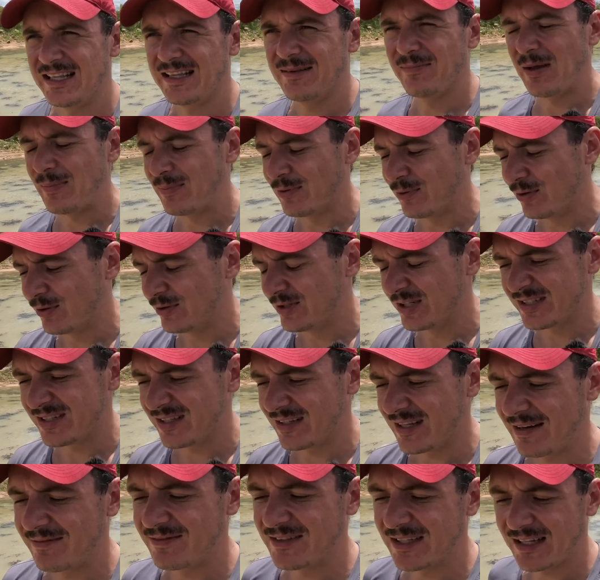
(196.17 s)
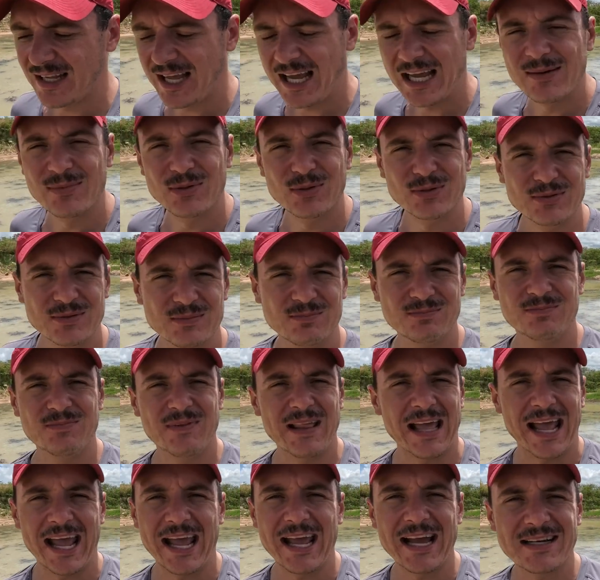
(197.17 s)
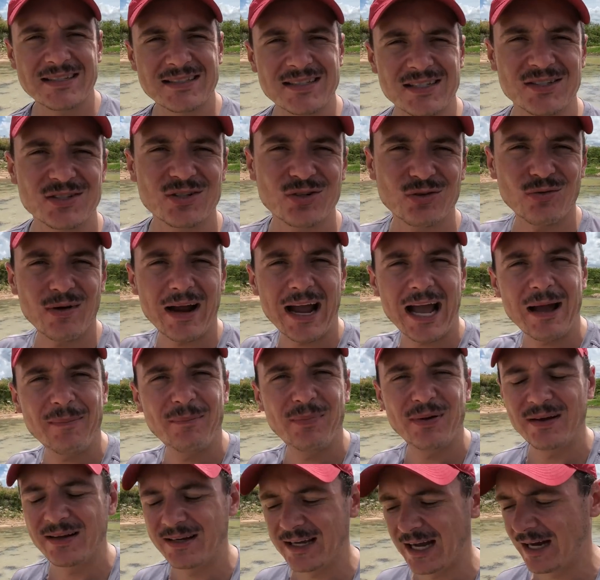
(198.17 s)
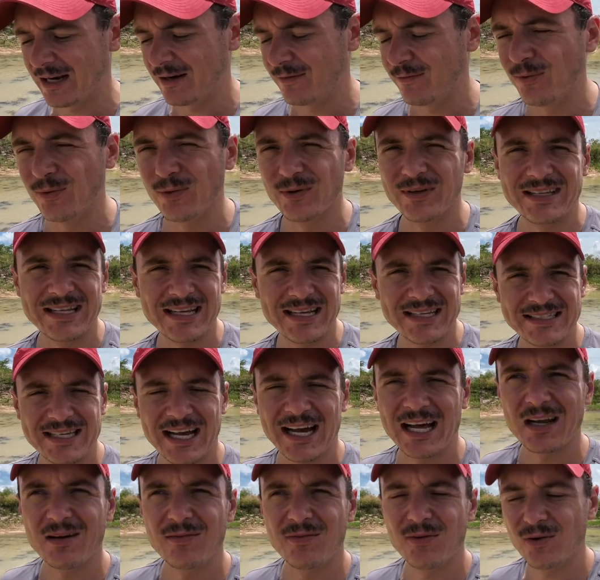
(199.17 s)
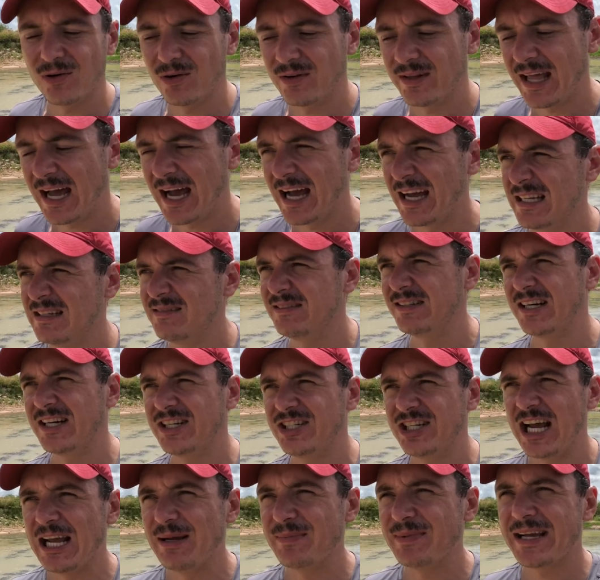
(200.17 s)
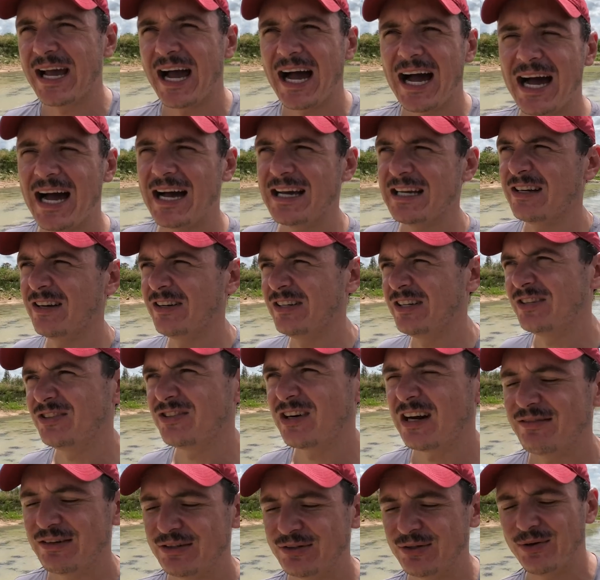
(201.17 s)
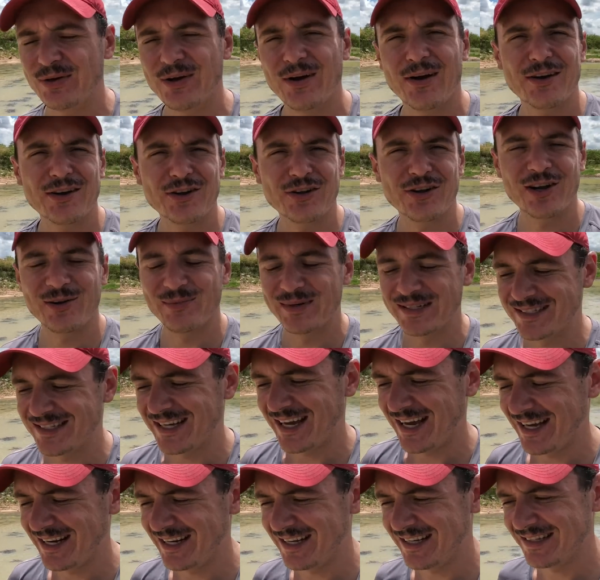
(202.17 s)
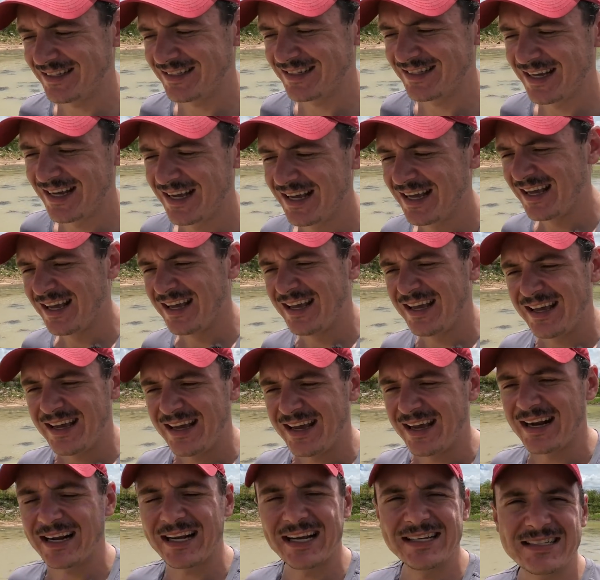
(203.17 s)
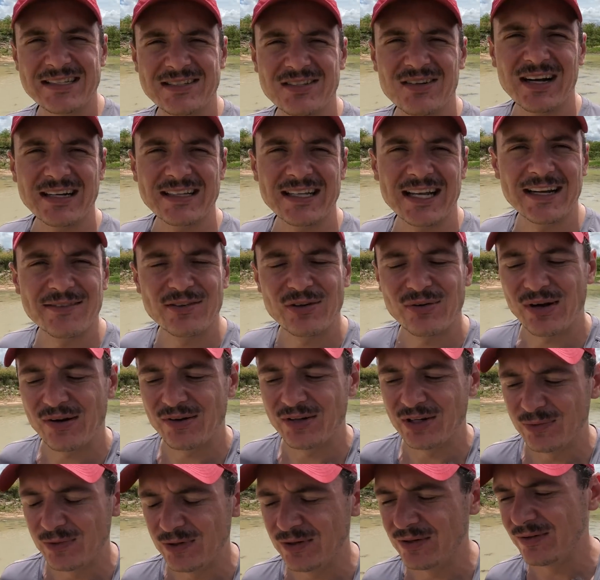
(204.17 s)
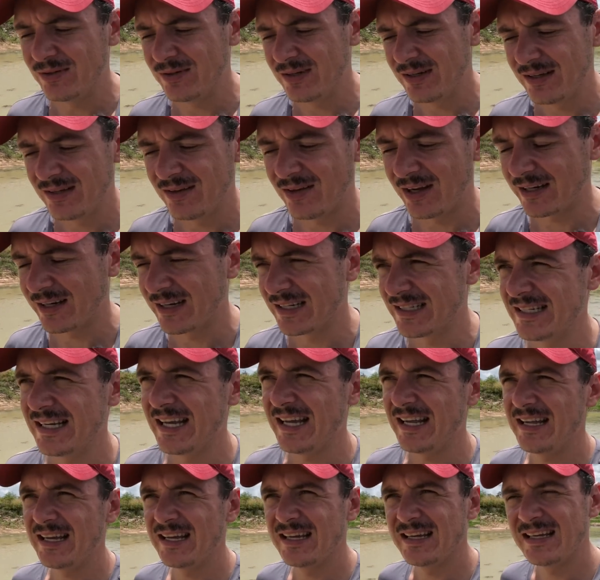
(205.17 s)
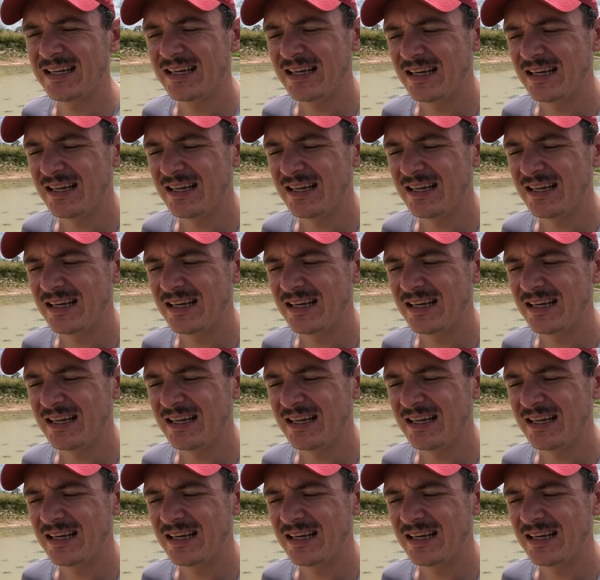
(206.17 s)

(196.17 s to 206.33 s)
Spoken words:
people who just love to label their house as crap, can't afford this, can't afford that, you've got a cheap car, you drive a Toyota, not a Mercedes. And I guess it's like that everywhere in the world, like I said.